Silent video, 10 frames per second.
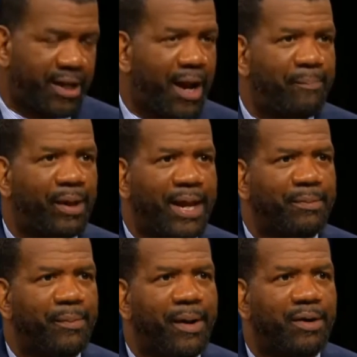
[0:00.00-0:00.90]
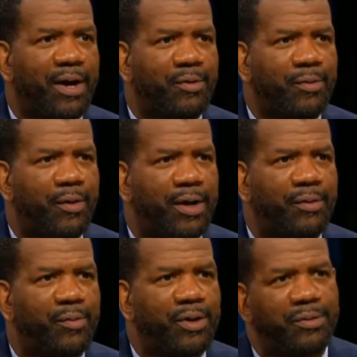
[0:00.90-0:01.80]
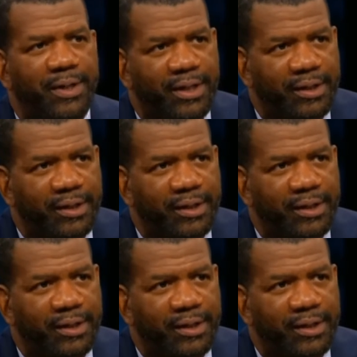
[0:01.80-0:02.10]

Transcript: did I blame him? I don't. What do you mean?